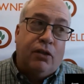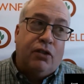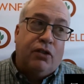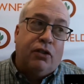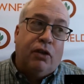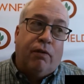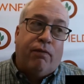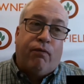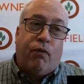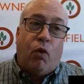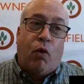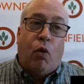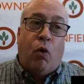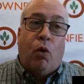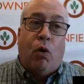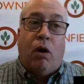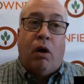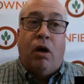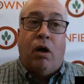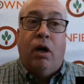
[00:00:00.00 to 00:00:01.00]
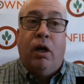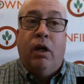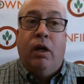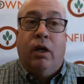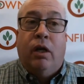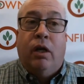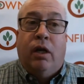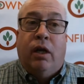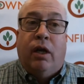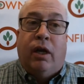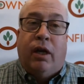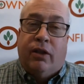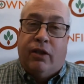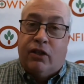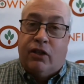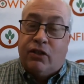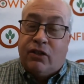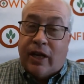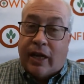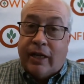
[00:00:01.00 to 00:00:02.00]
So for uh, the
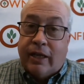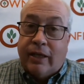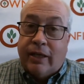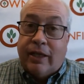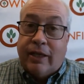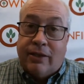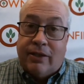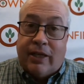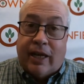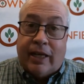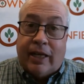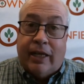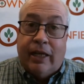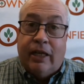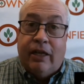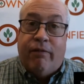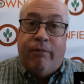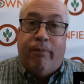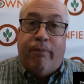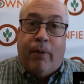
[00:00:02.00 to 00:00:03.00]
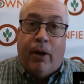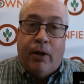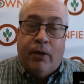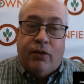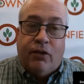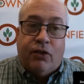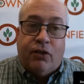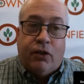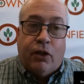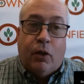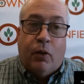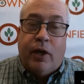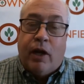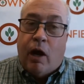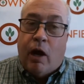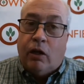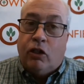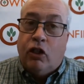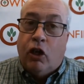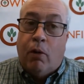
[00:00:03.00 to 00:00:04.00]
second consecutive month, so in
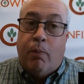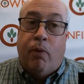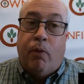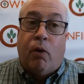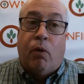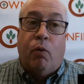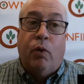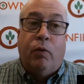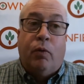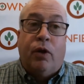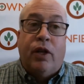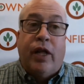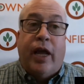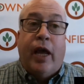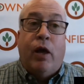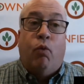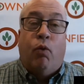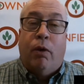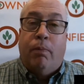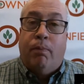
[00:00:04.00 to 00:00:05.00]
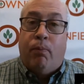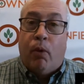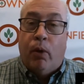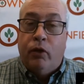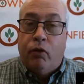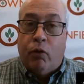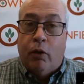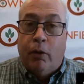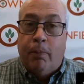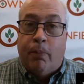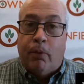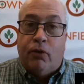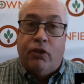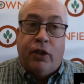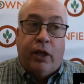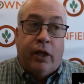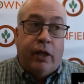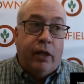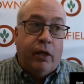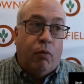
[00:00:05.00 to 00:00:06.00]
October, we were down one point three
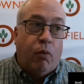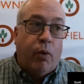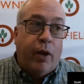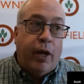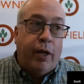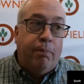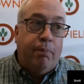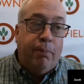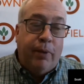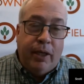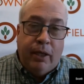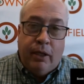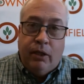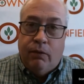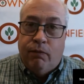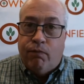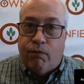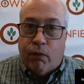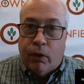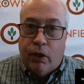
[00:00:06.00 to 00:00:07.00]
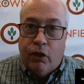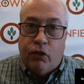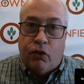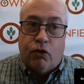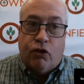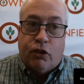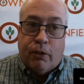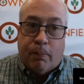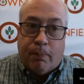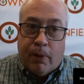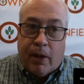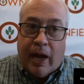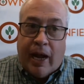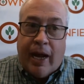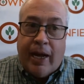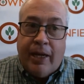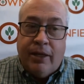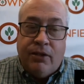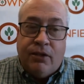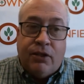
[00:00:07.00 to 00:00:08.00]
percent in red meat freezer
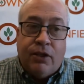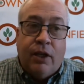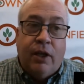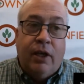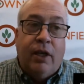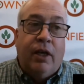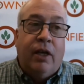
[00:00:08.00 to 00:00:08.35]
supplies.